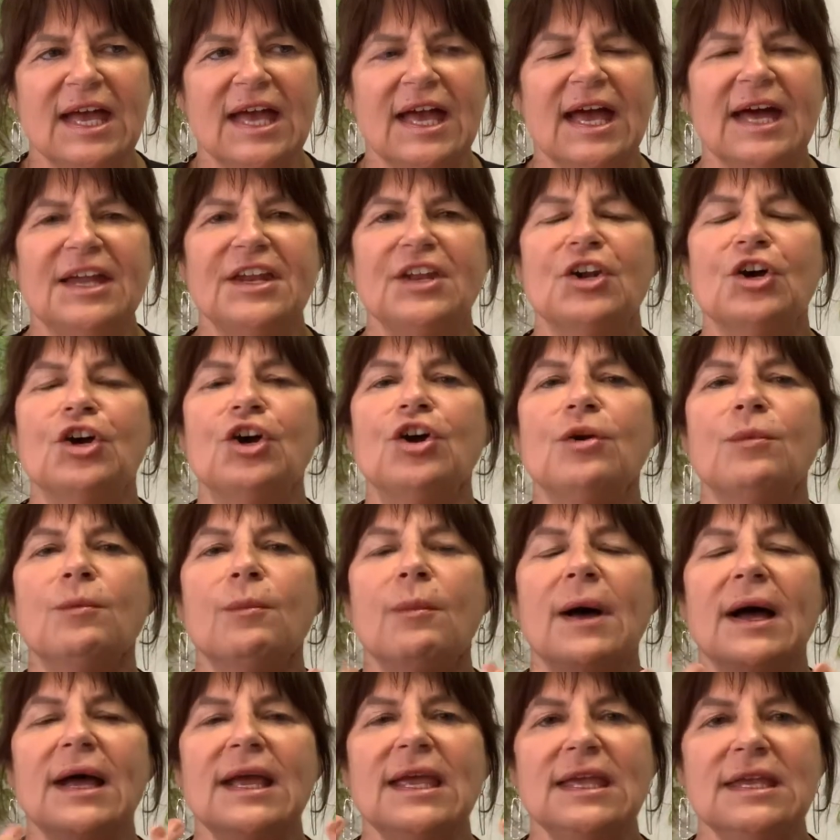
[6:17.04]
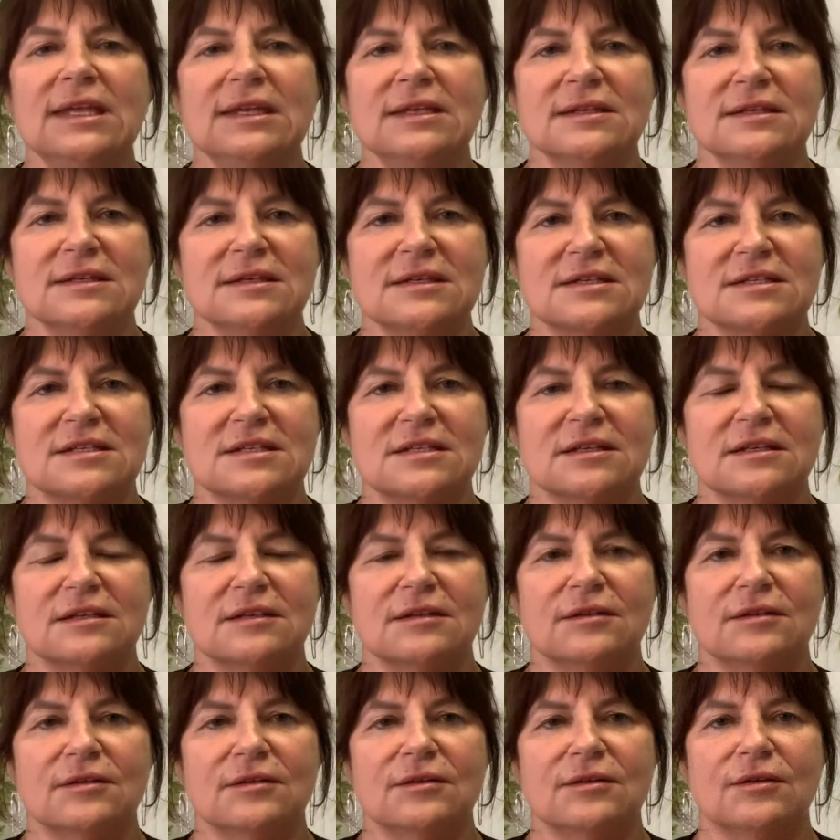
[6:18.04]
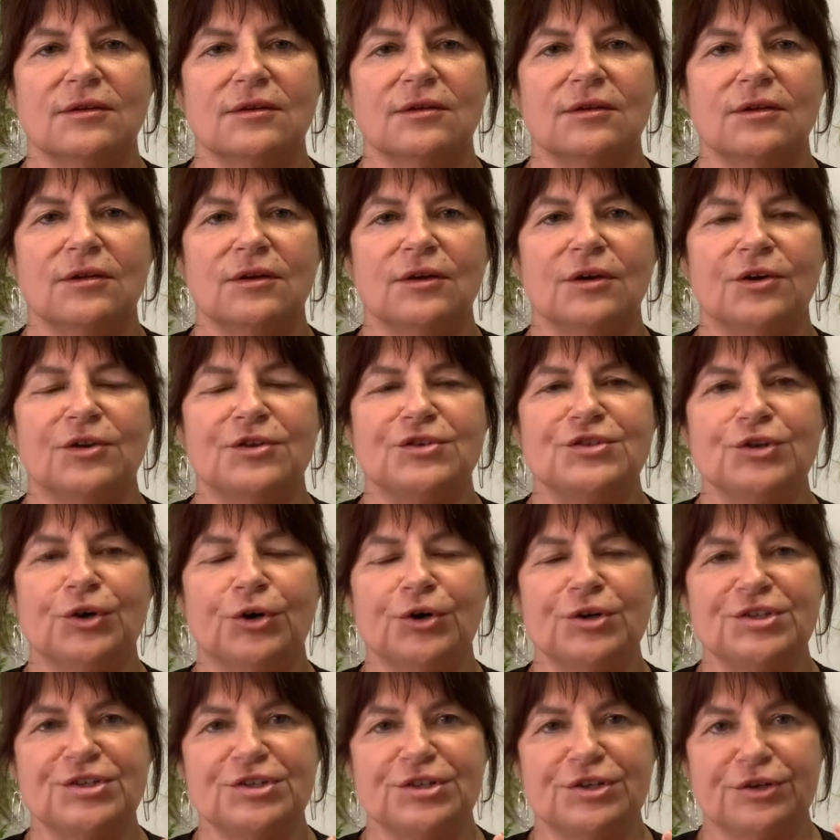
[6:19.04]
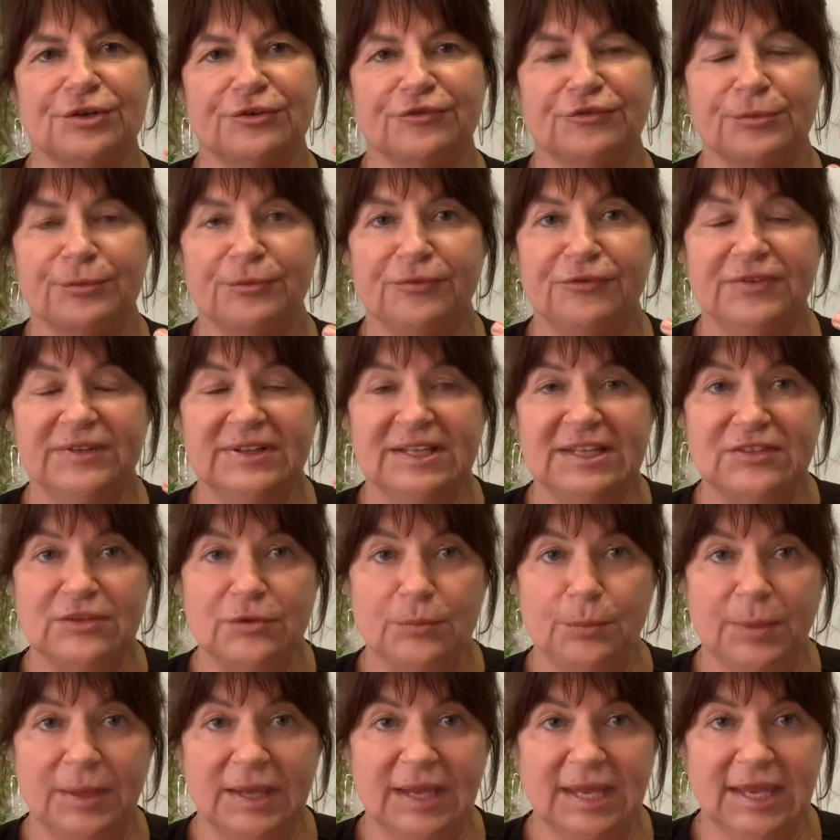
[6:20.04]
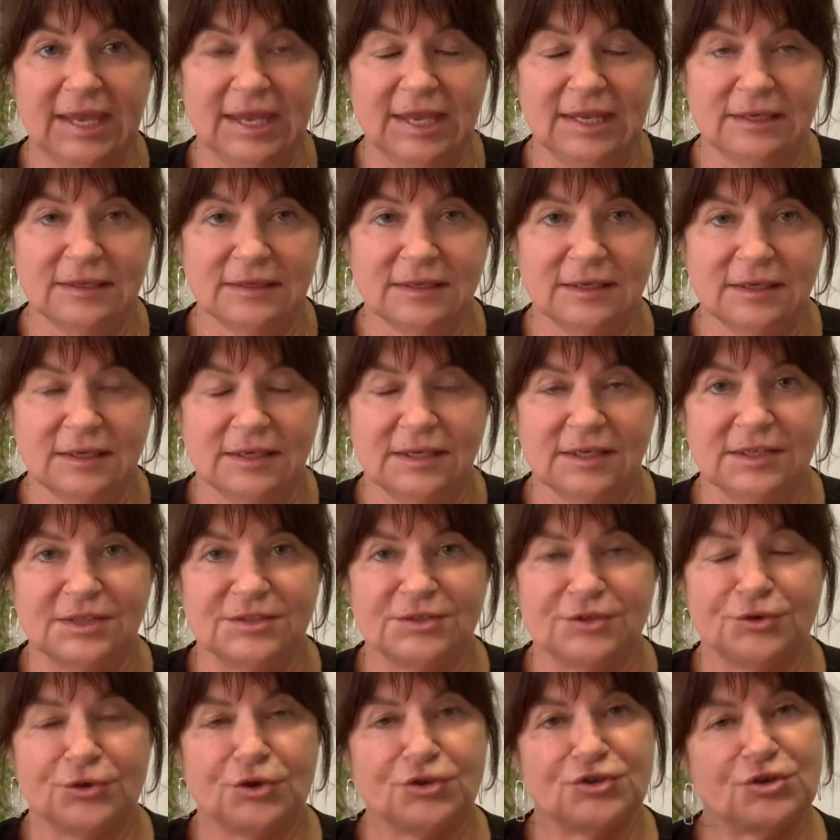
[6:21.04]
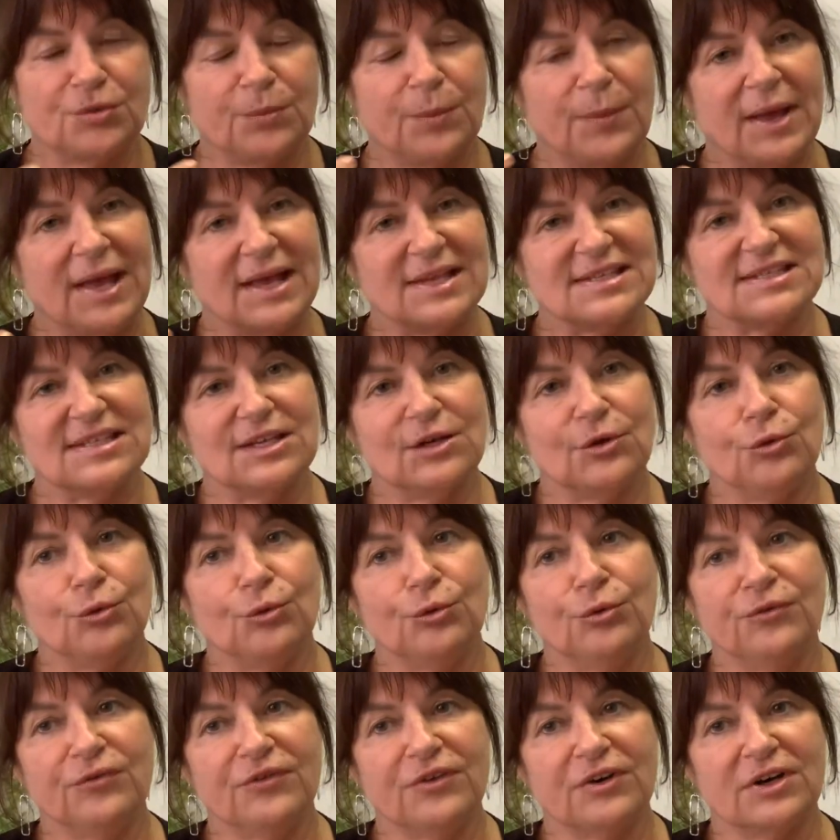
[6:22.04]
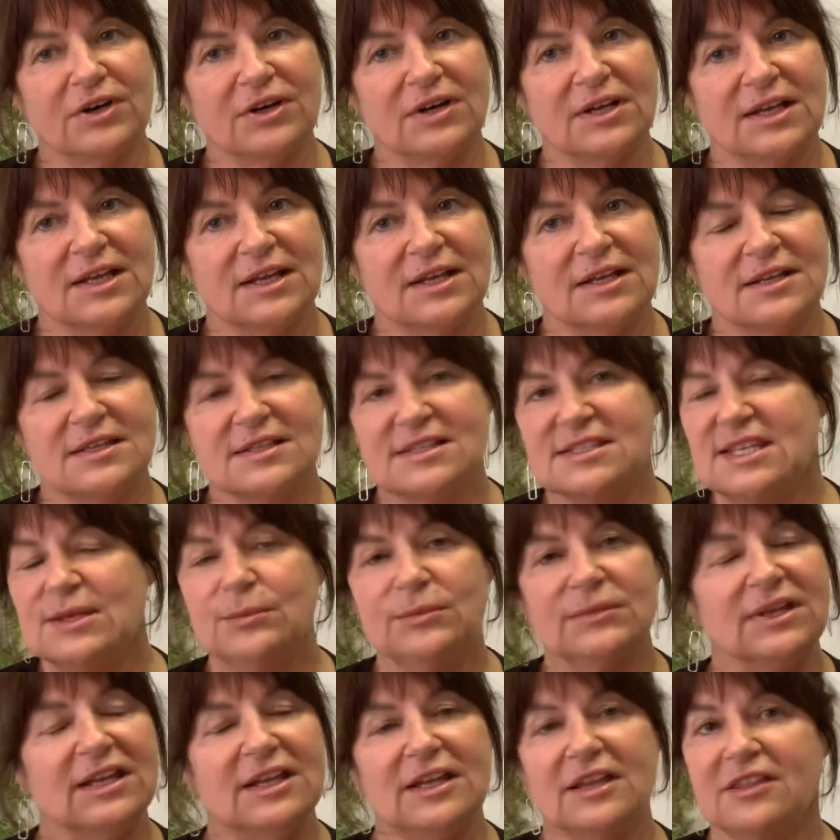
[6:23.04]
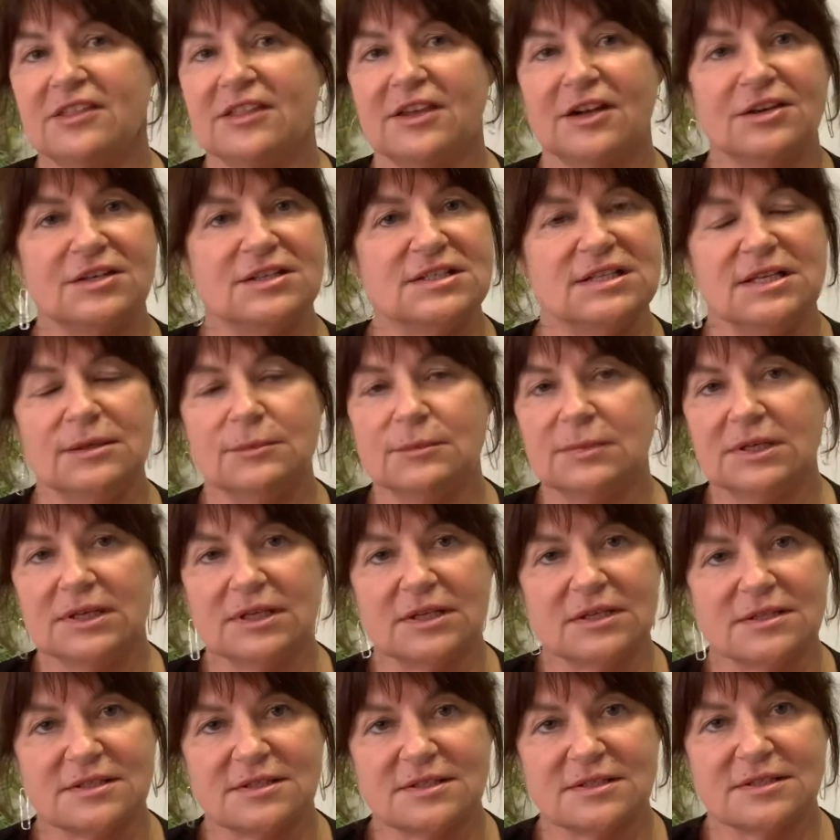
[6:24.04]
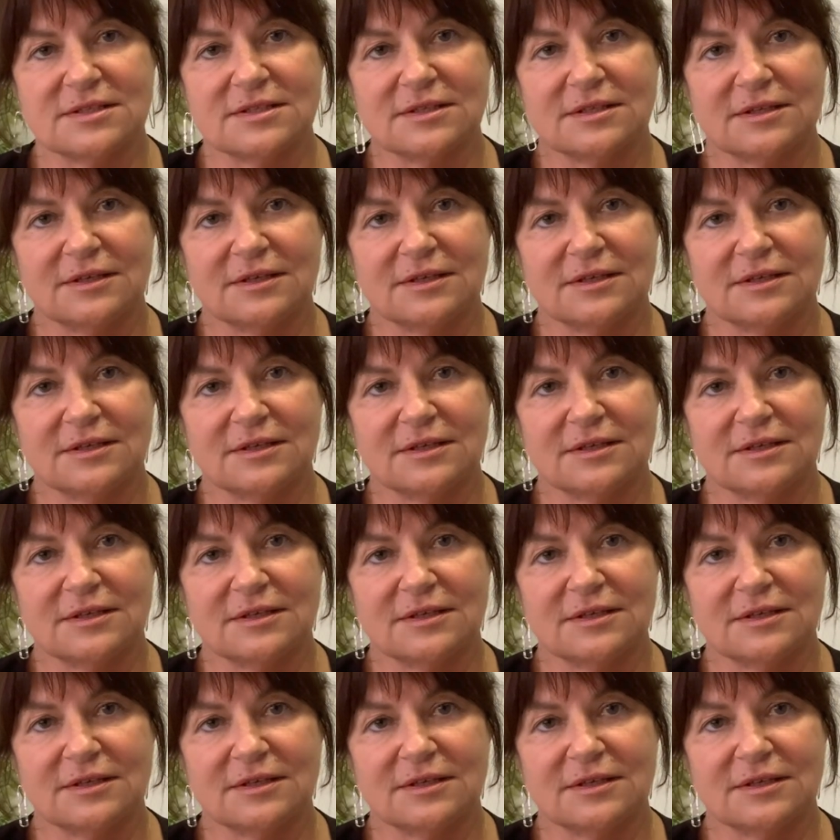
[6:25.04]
And in her mind, her daughter, from feeling the pain to her daughter passing over, seemed like 13 minutes.